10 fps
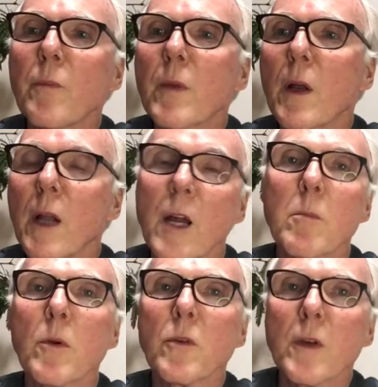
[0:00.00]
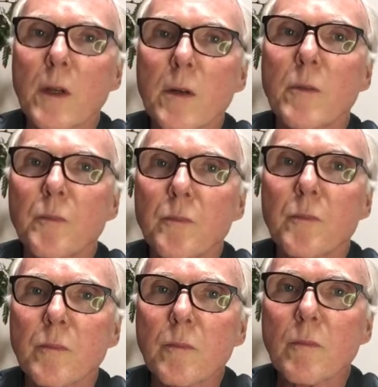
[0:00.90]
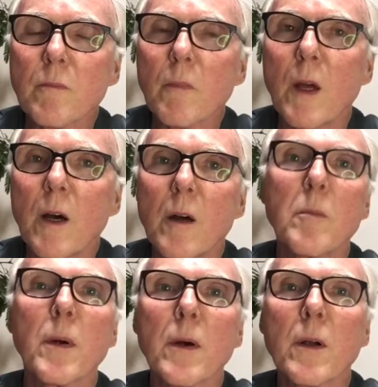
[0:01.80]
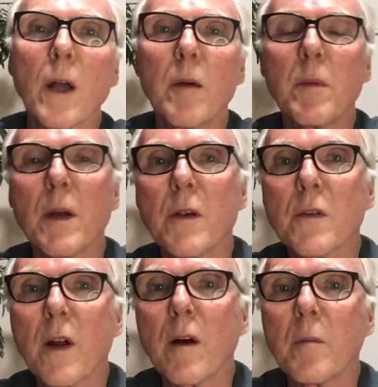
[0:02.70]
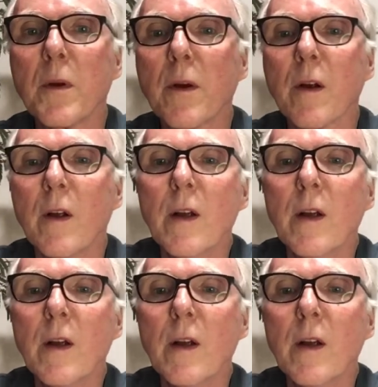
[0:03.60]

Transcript: the 9% Imperial IPA style beer.